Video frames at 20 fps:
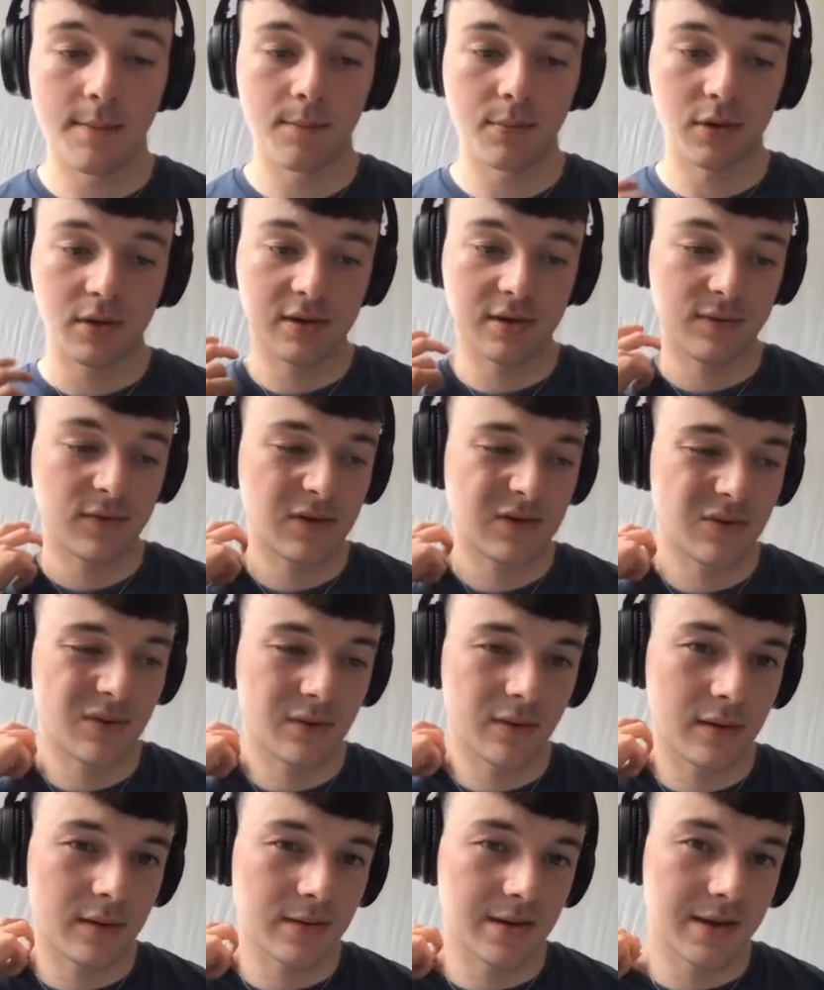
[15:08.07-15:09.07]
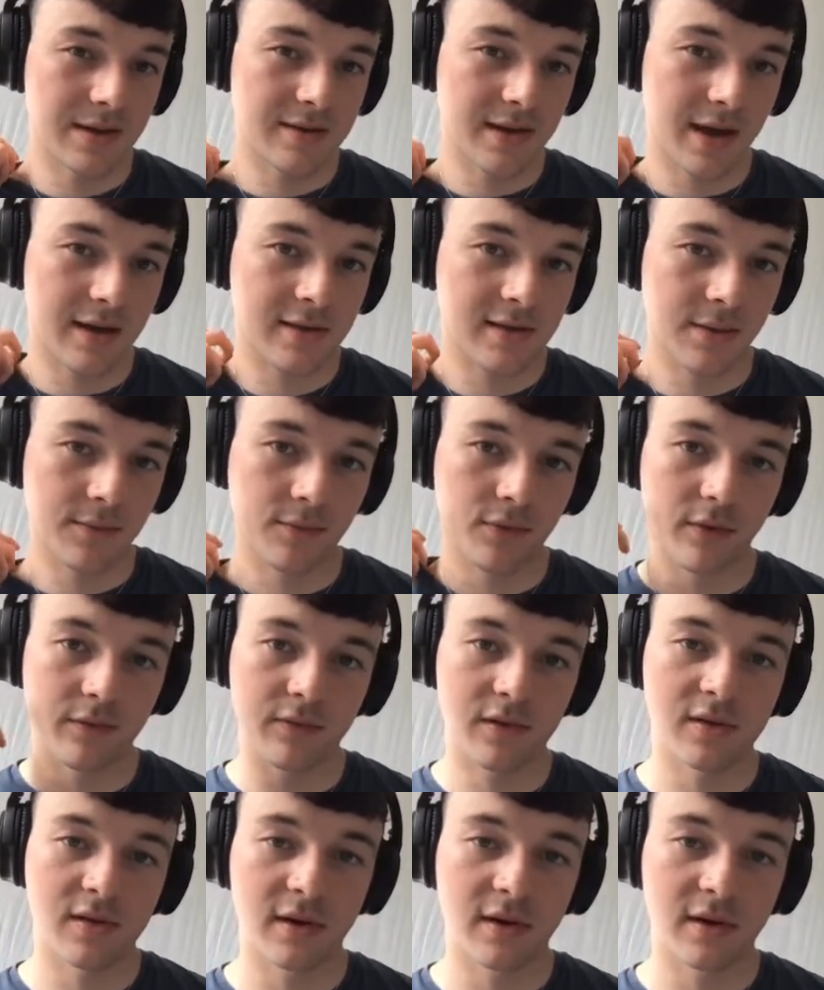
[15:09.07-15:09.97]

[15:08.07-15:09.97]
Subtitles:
Because if you do it the exact same for every